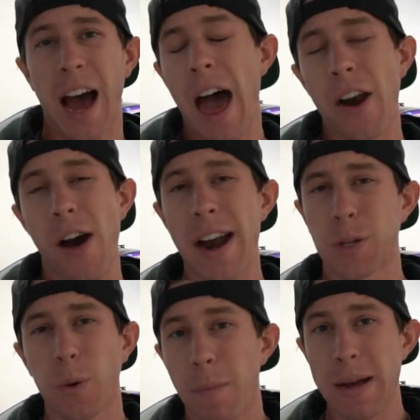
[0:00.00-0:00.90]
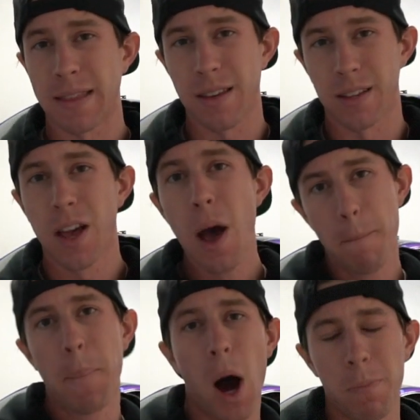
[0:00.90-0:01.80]
I don't know. I just want to make this
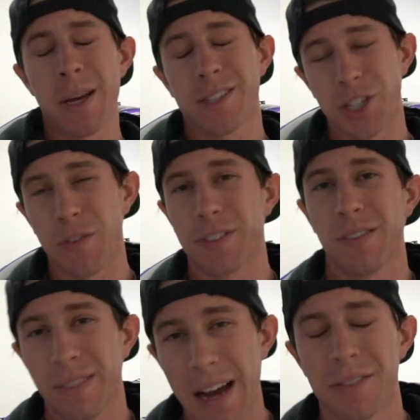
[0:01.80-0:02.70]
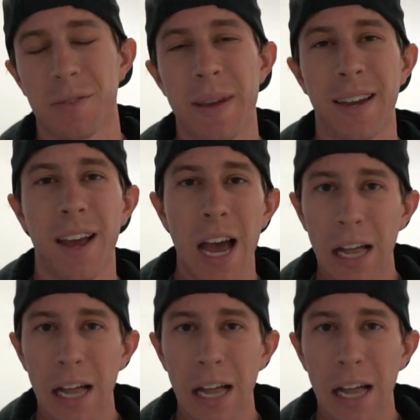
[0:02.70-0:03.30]
public service announcement,